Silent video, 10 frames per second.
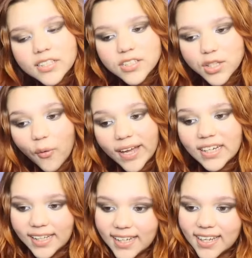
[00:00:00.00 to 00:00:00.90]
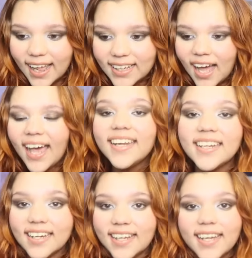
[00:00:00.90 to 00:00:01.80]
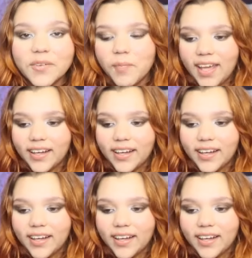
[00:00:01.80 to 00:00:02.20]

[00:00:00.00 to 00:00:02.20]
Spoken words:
So I need my